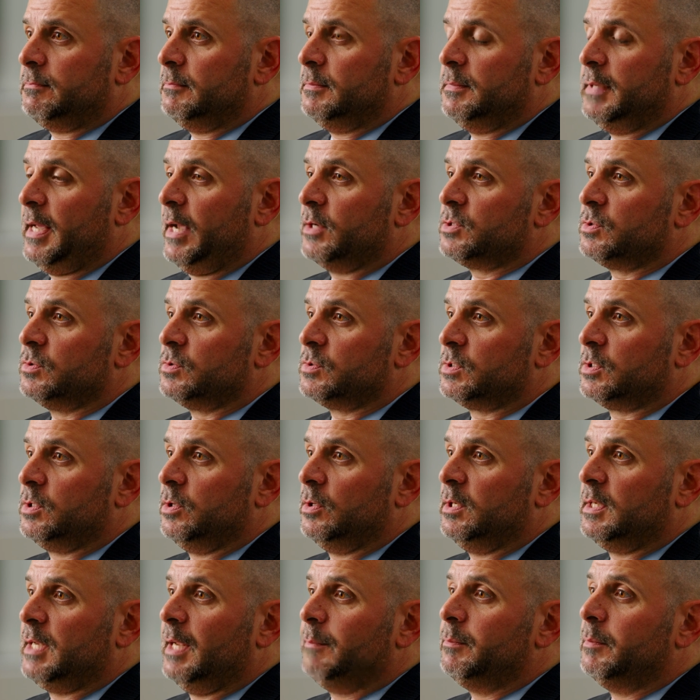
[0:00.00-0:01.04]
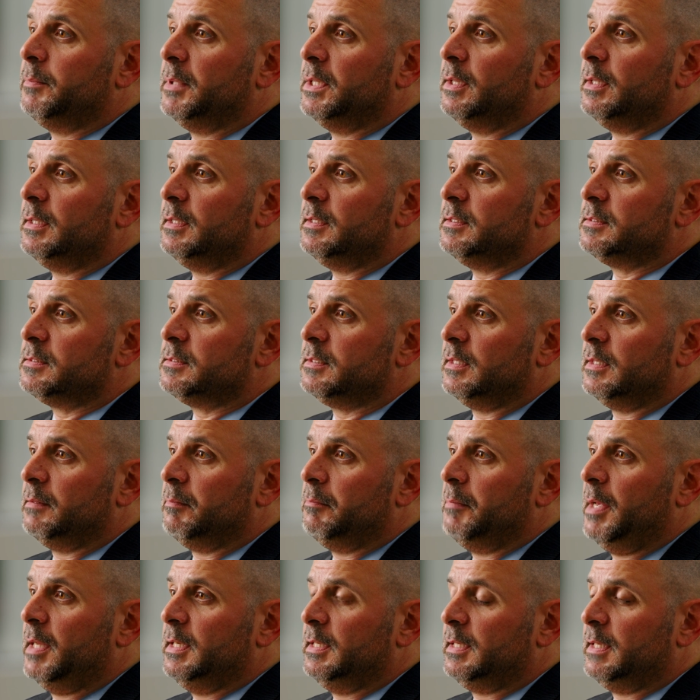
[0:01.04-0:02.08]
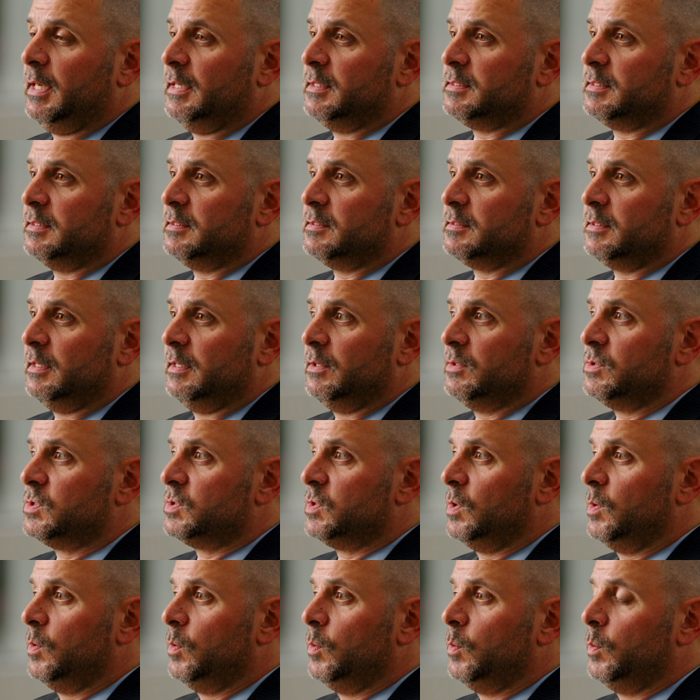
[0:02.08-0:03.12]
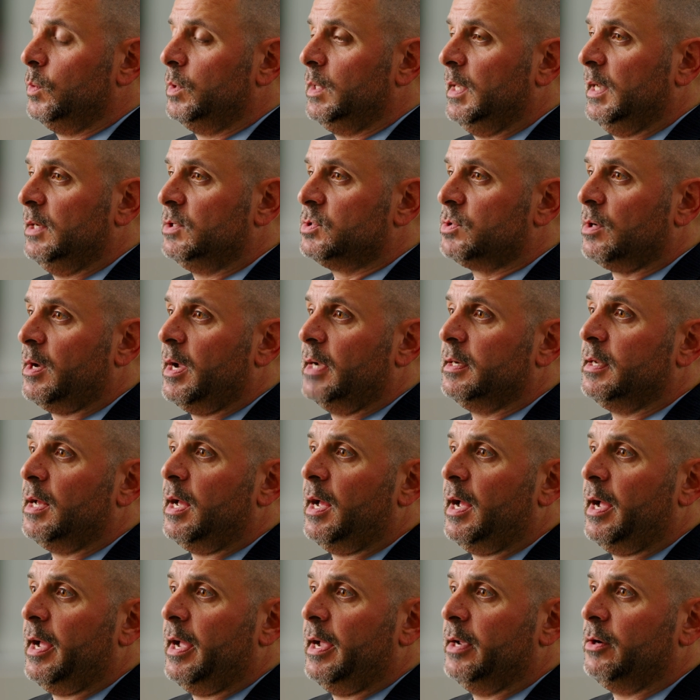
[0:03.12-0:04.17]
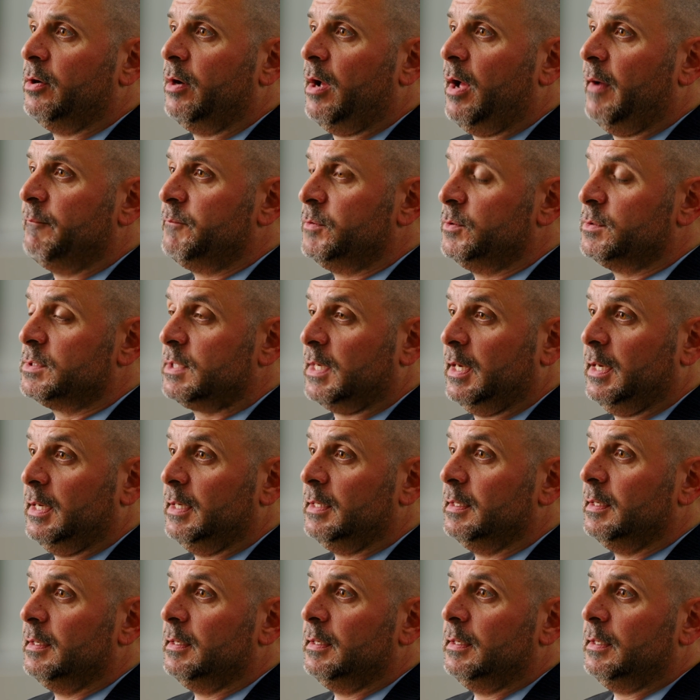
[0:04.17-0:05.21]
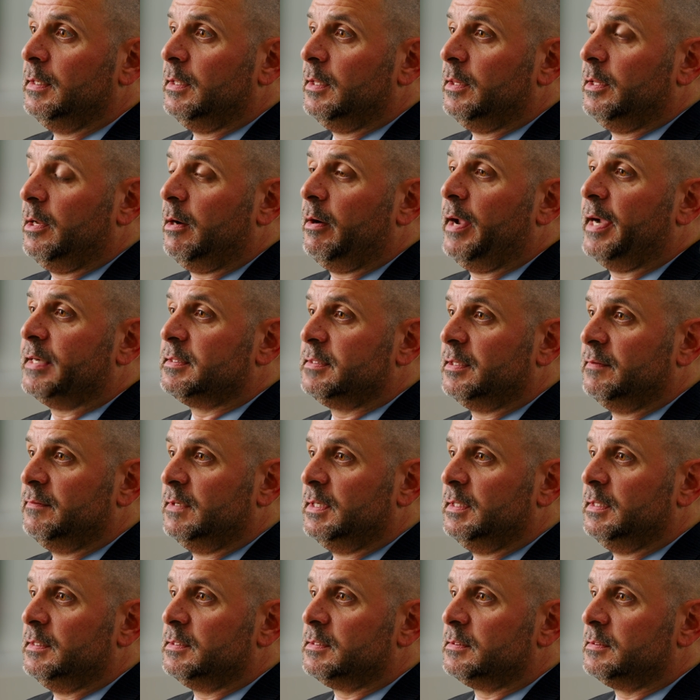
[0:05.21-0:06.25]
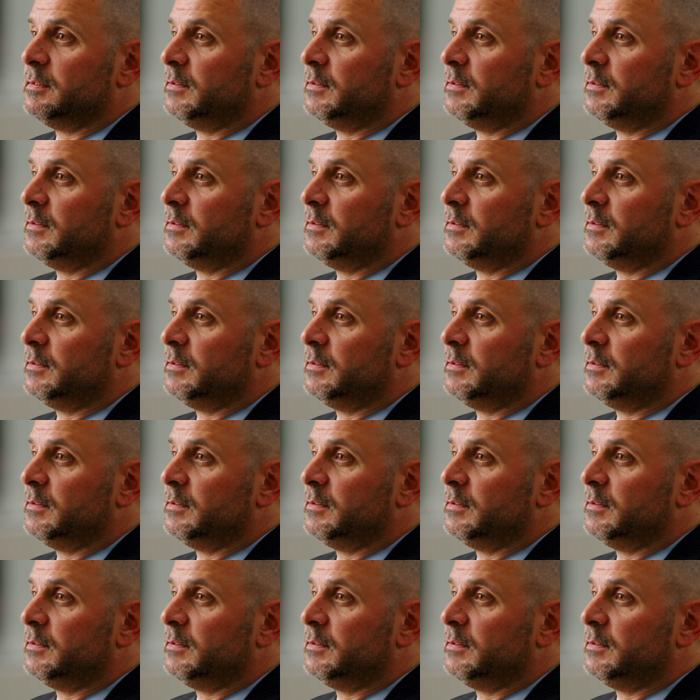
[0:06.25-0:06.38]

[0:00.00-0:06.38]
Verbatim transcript: national security capabilities in many cases, and so they try to hide or obfuscate their activities.